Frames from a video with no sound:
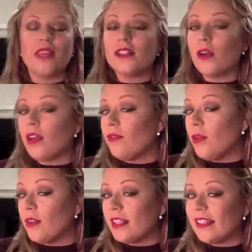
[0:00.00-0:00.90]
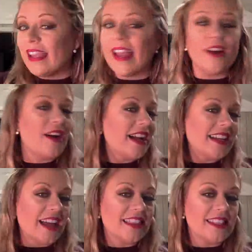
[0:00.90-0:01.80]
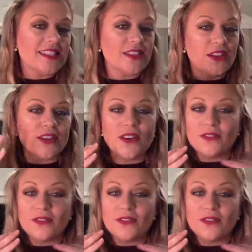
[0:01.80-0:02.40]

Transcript: So if you want to see how I got this look